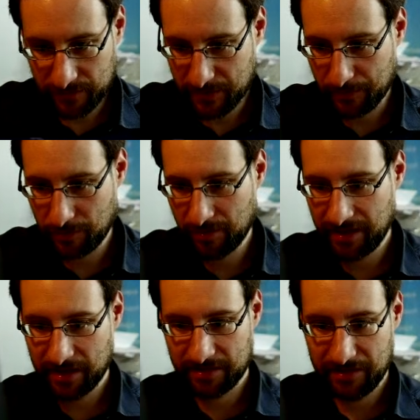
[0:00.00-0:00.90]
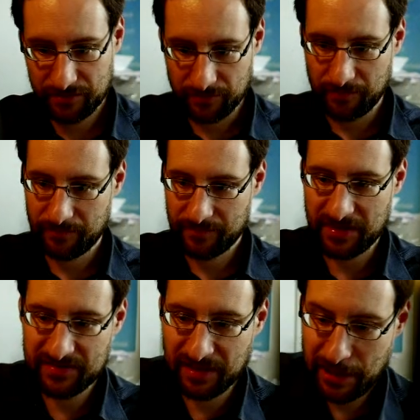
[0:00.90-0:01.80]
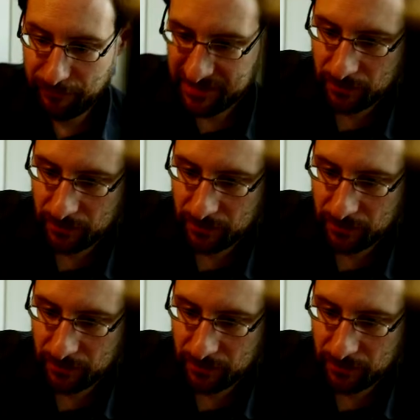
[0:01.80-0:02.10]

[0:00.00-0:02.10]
so probably, yeah, I need to, it's hilarious.